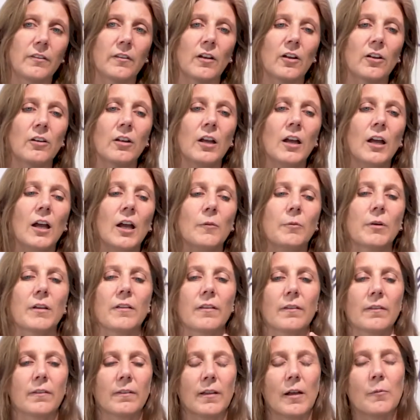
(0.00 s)
So, because
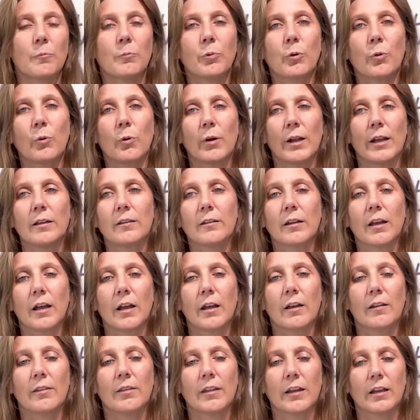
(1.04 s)
at some point,
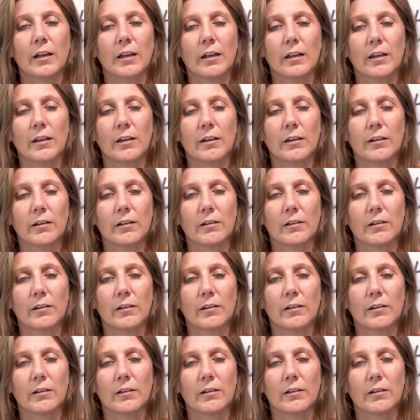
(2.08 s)
the,